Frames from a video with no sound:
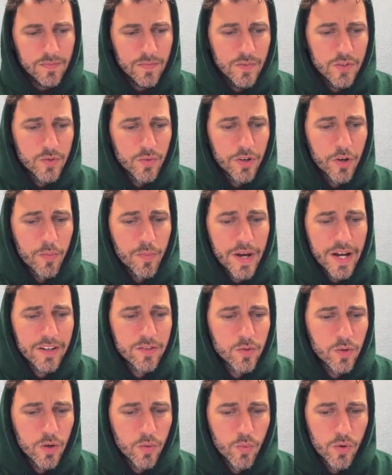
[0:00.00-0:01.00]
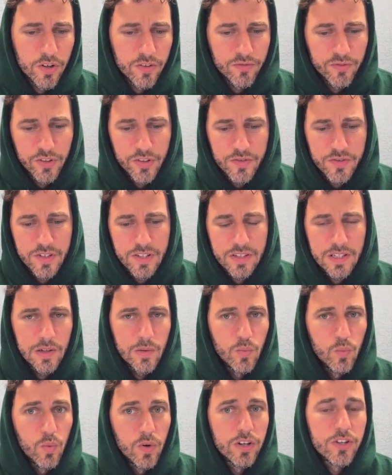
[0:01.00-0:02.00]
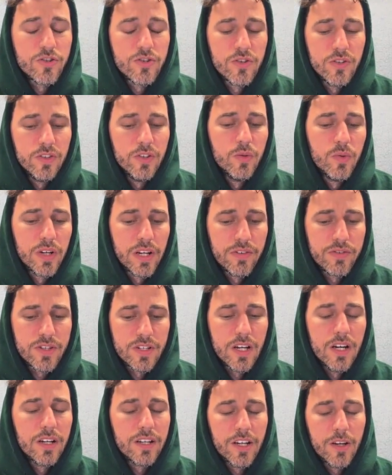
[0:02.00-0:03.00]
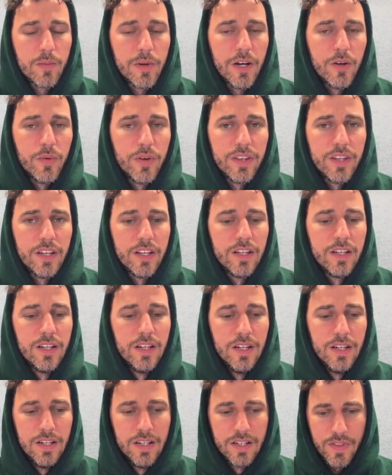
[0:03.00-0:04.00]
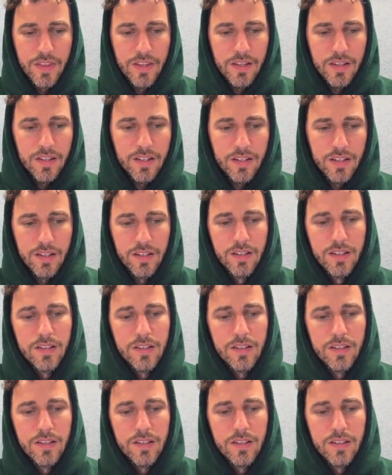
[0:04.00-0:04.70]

So go back to our workflows because I want to show you what I was talking about within the